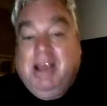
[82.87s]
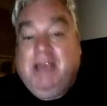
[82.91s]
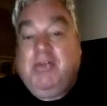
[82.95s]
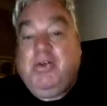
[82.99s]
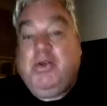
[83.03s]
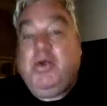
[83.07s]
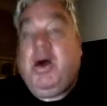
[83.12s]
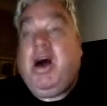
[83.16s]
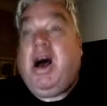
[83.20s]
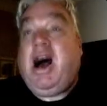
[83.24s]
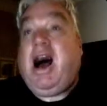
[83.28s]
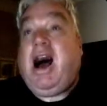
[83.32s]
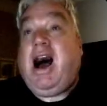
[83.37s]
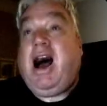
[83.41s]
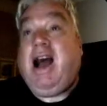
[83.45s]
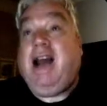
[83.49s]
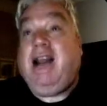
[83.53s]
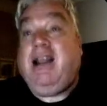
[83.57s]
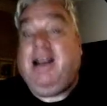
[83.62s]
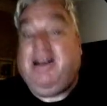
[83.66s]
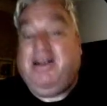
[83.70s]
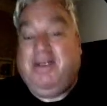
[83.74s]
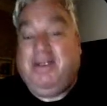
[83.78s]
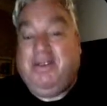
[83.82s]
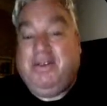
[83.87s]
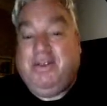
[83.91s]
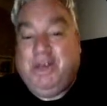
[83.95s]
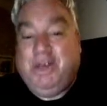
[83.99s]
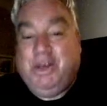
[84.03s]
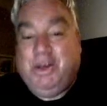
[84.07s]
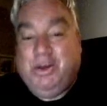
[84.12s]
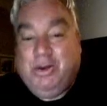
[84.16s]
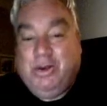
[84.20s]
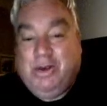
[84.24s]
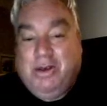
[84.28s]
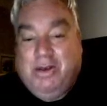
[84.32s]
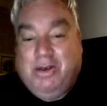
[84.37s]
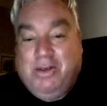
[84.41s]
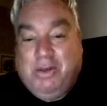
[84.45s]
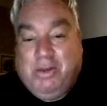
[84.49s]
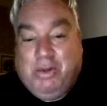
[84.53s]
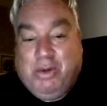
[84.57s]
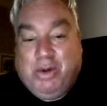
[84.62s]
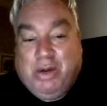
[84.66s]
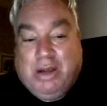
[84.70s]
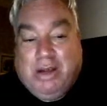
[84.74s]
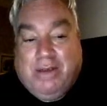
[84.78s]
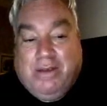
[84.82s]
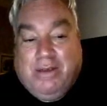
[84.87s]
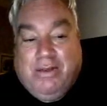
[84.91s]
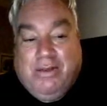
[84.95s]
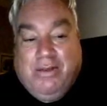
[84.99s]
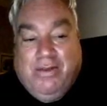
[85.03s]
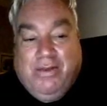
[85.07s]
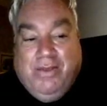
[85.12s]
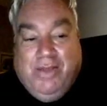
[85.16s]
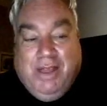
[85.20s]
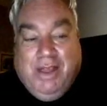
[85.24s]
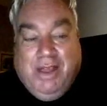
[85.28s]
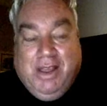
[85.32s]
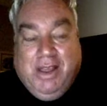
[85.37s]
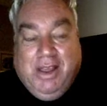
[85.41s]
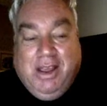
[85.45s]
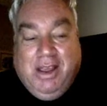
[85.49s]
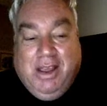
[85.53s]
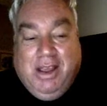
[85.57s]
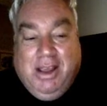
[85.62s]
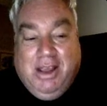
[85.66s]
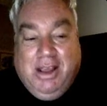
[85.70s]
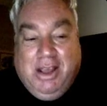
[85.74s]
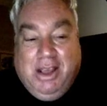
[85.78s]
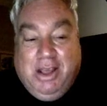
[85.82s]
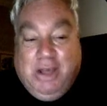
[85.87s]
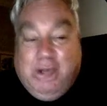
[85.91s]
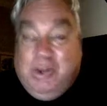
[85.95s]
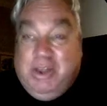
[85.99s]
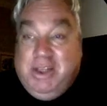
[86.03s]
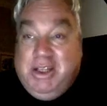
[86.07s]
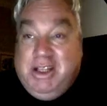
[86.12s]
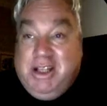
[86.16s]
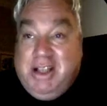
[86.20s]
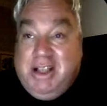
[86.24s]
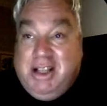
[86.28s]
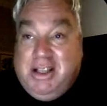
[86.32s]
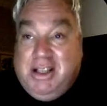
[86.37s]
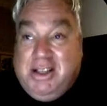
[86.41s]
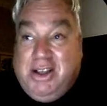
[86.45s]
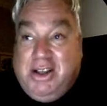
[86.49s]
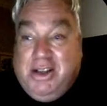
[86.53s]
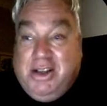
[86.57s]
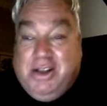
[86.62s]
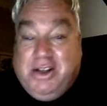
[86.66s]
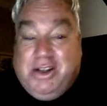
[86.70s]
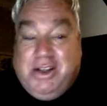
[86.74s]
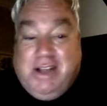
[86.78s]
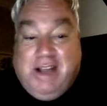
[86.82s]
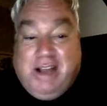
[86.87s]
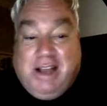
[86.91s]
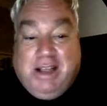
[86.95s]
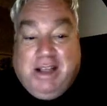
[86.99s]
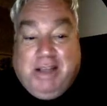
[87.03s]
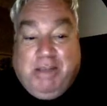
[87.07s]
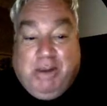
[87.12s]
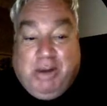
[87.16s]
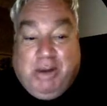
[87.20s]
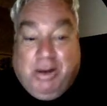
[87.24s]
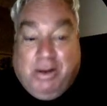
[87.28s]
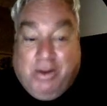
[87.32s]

you a high-level view of the brief. You'll need to consult your textbook, of